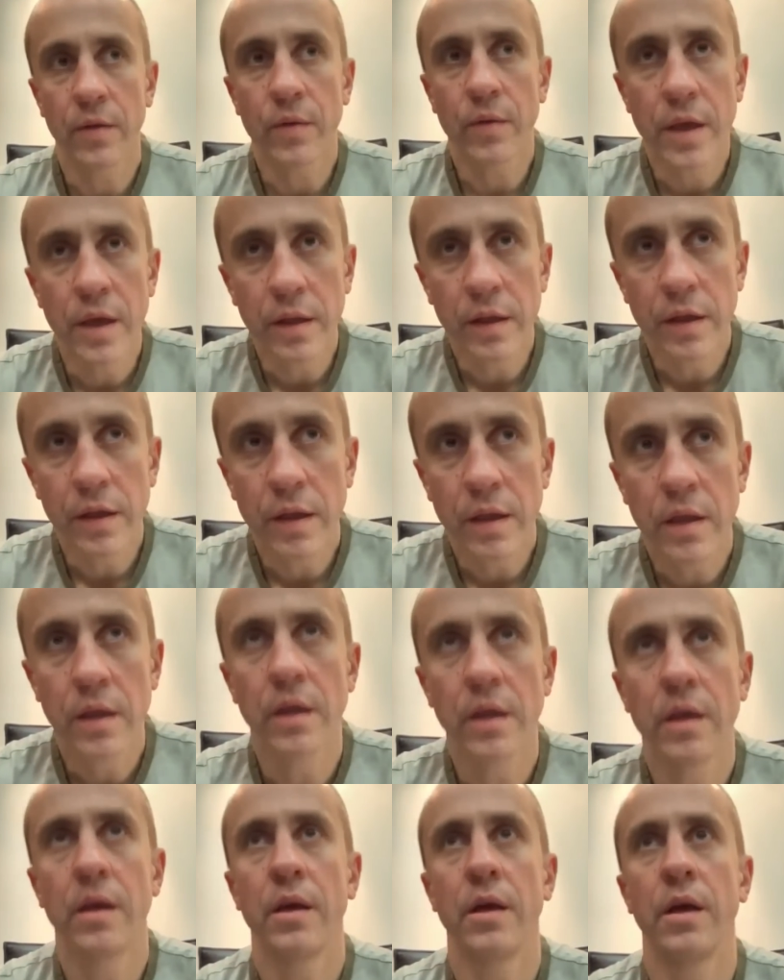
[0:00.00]
kill it.
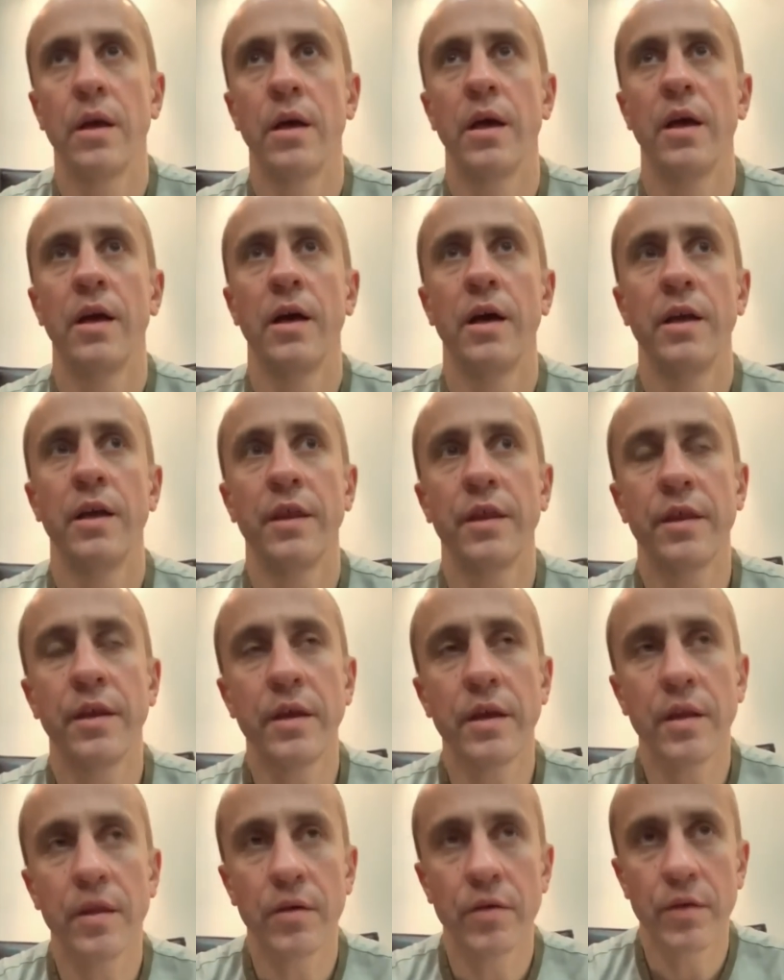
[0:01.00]
I
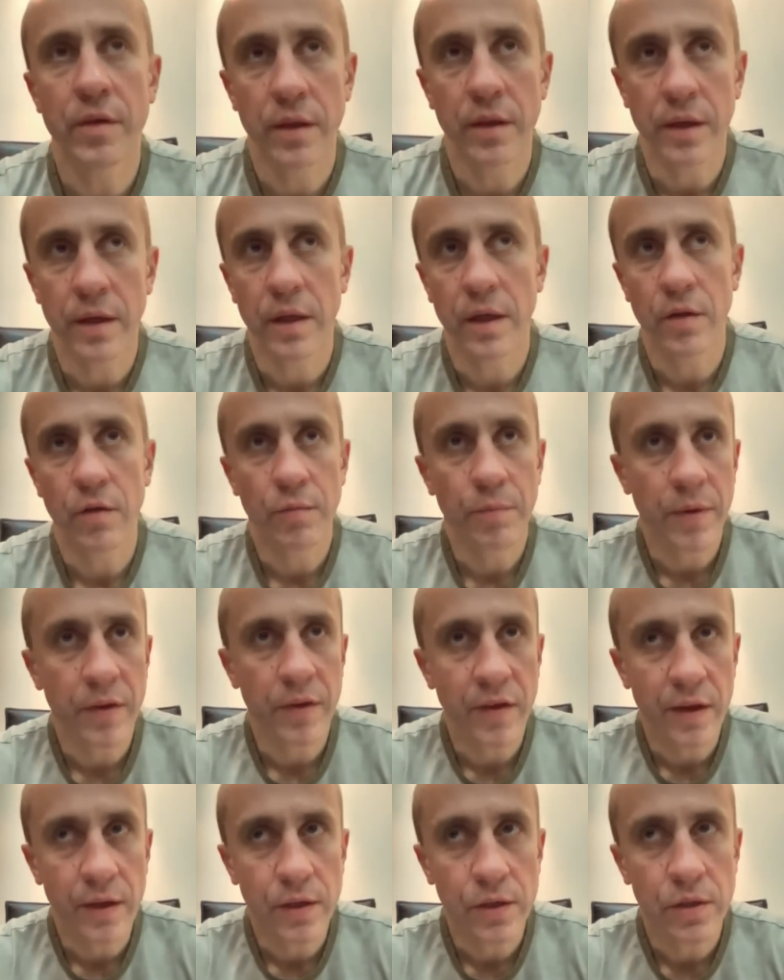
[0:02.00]
think there is like a lot of
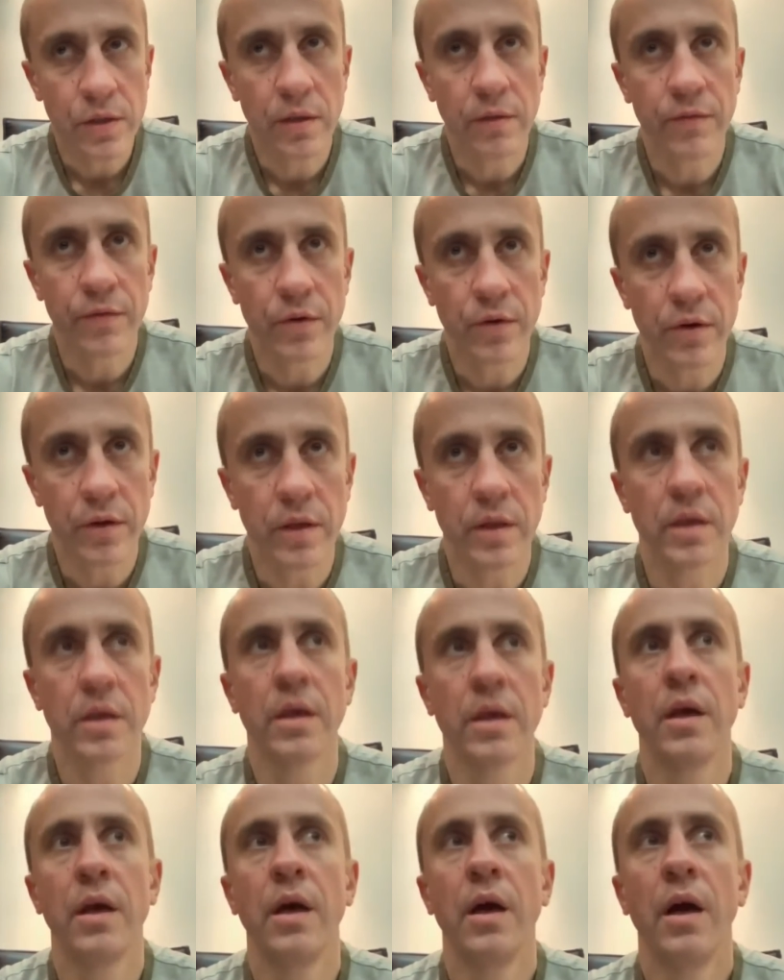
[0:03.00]
potential for it
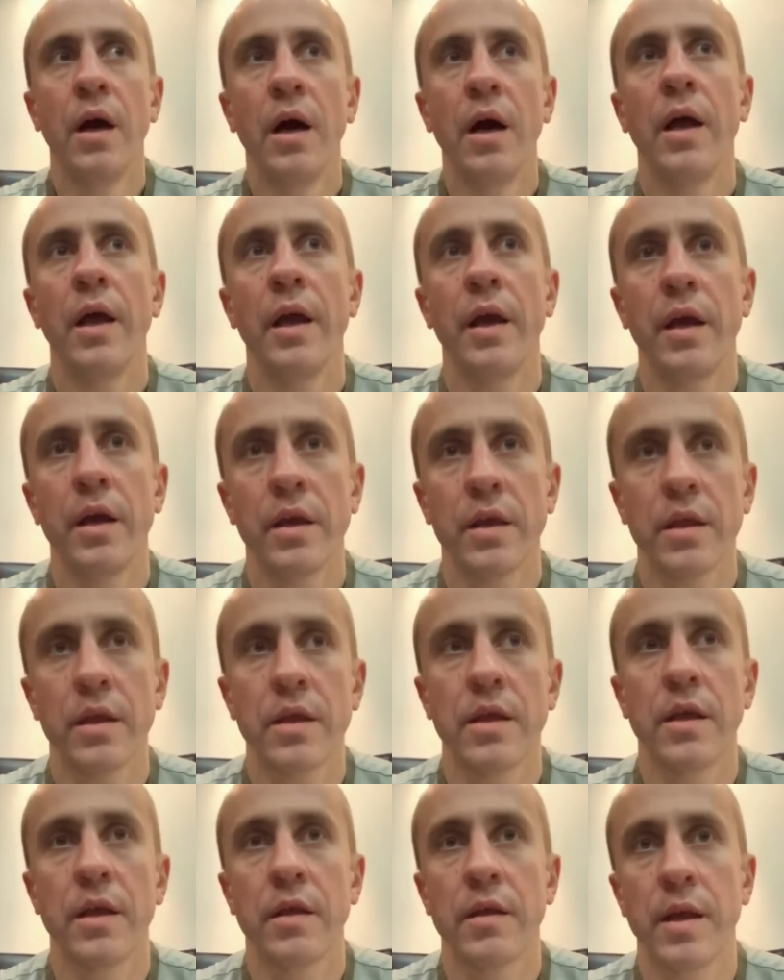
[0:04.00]

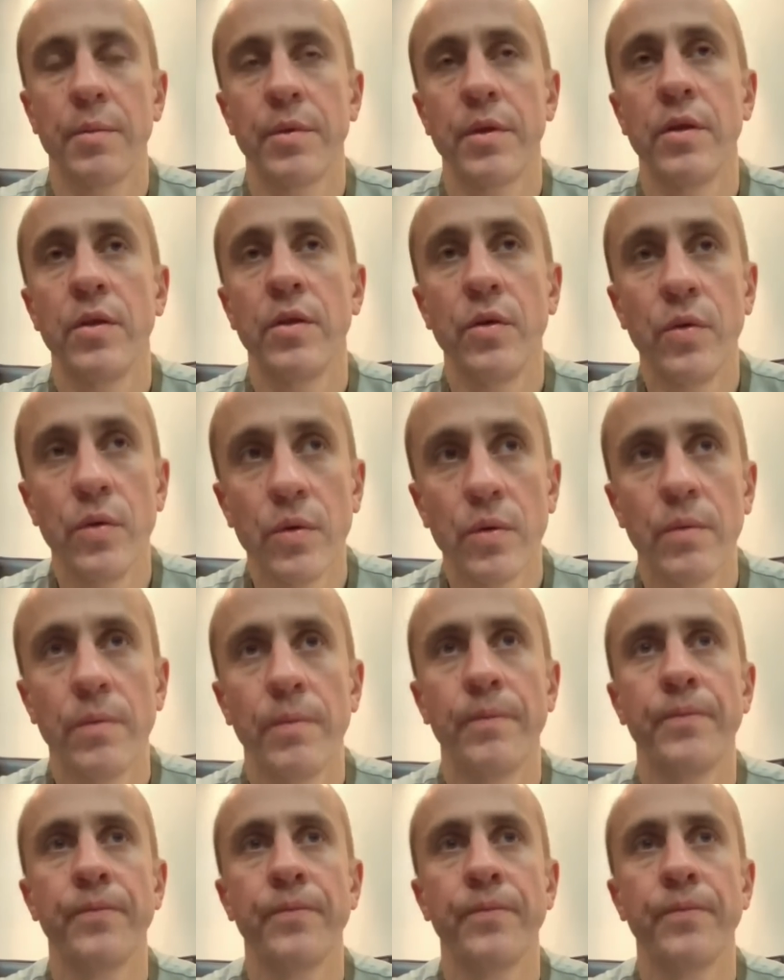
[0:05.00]
as something new.